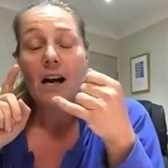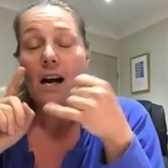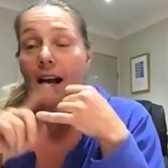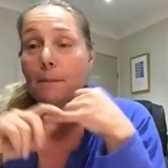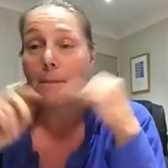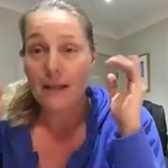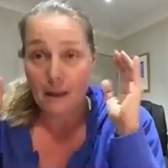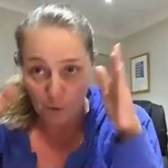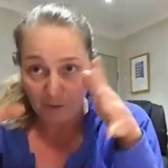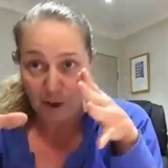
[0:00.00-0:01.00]
I become
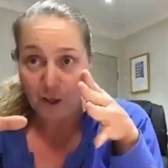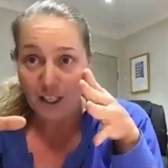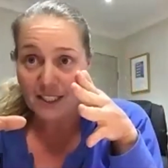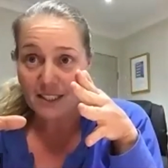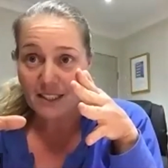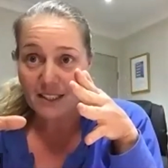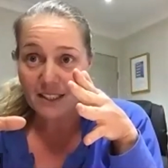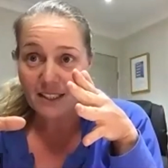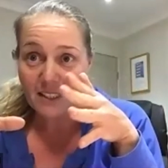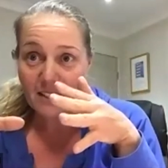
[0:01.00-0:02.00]
more focused.
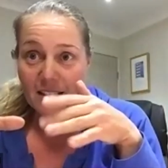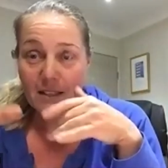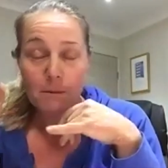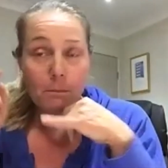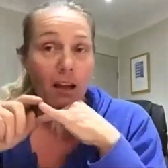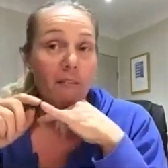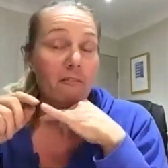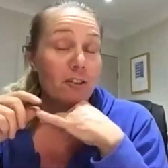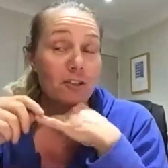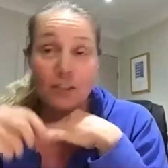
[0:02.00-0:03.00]
My
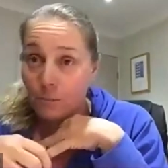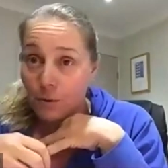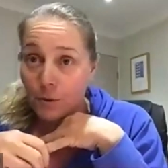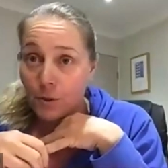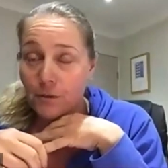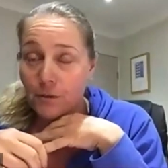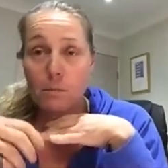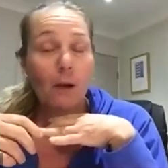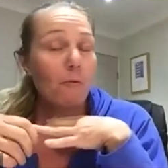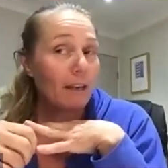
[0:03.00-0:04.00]
vision improves.
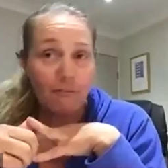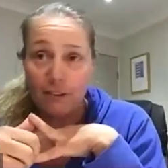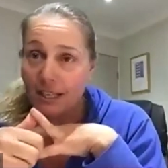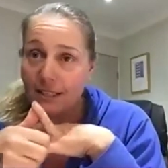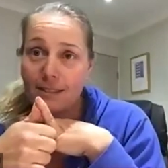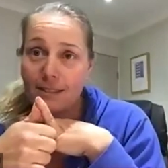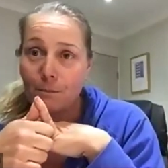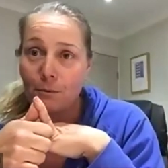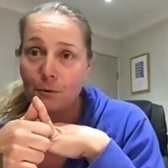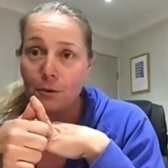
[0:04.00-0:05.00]
My reflexes
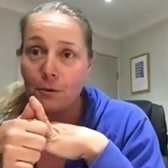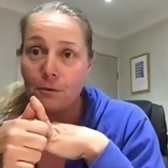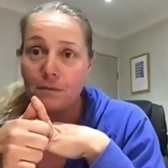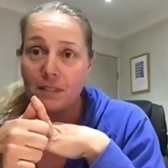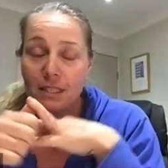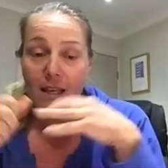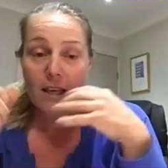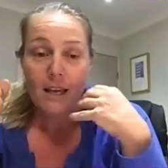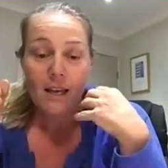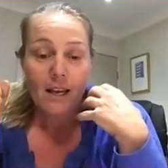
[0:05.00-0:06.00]
improves.
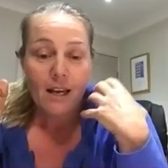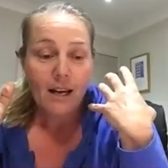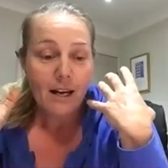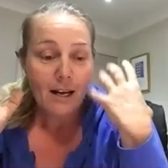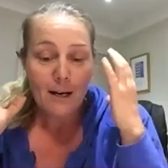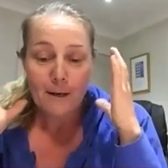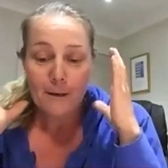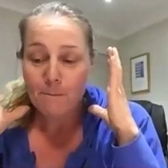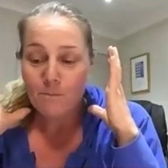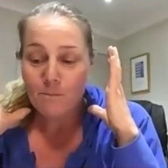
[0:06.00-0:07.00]

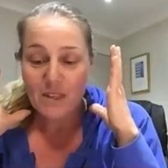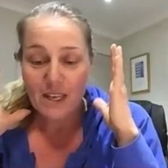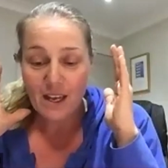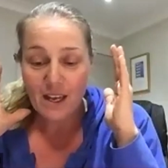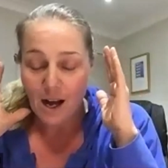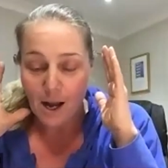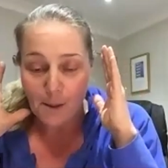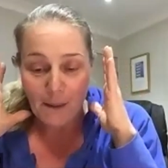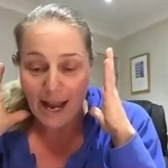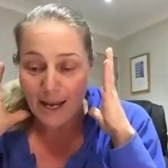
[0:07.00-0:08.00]
Um,
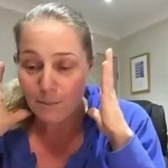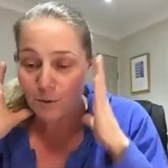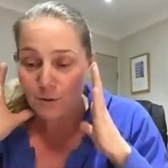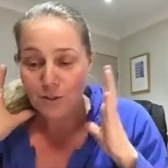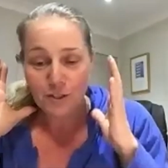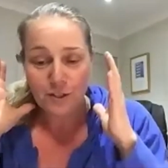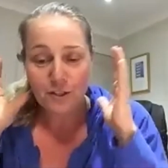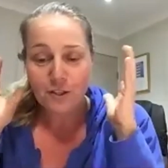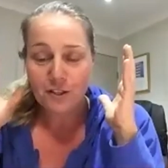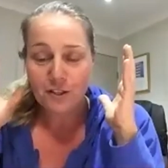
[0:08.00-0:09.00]
I'm able
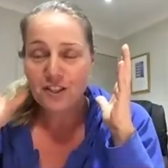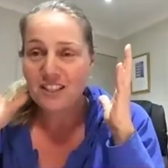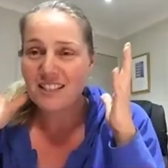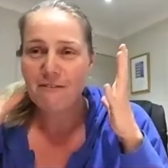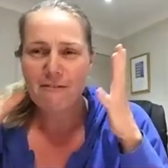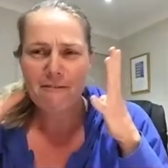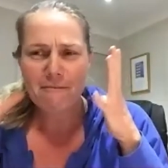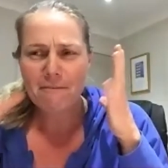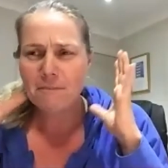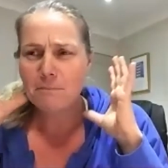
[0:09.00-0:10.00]
to just
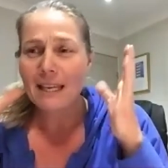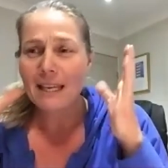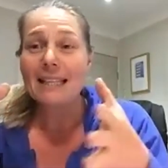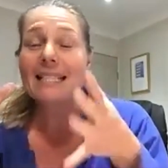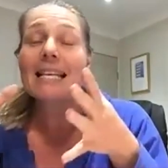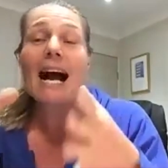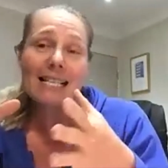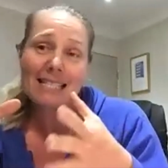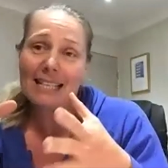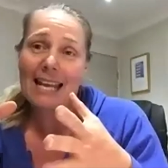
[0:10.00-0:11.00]
be at the
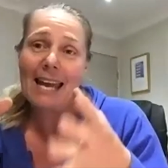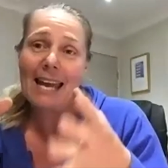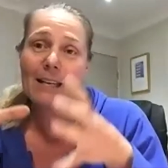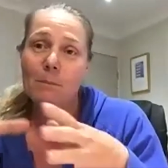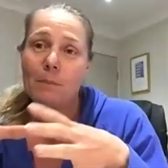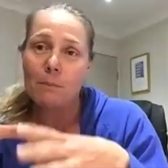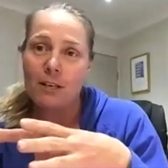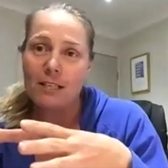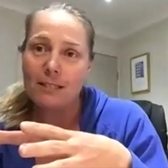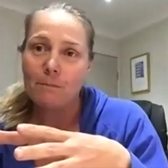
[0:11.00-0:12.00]
task at hand and be
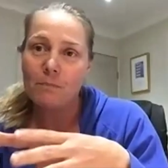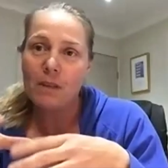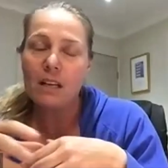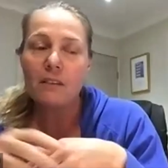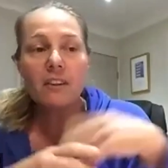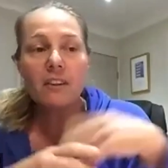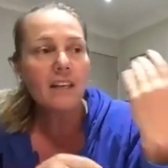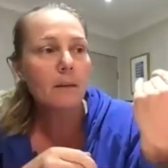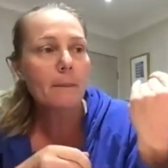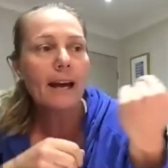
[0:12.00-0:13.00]
present. And if you
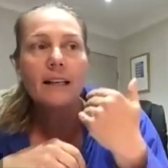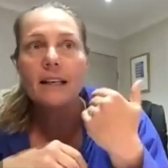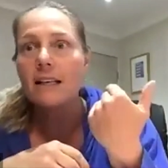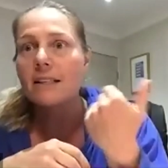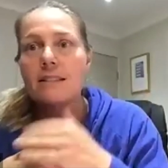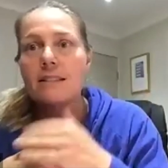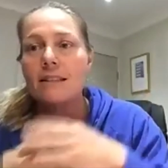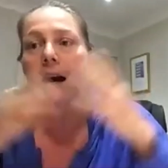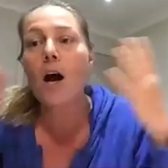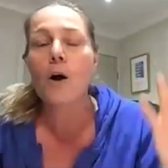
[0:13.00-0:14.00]
think about it, it's
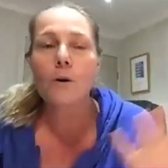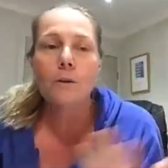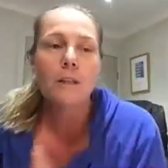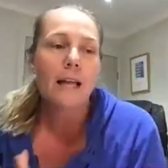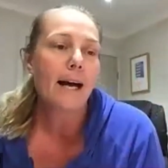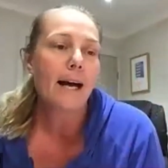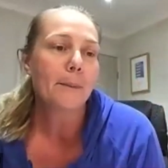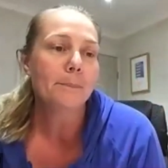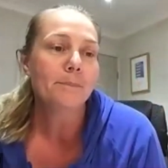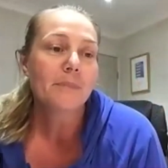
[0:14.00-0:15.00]
the whole
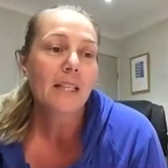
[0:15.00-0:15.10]
um,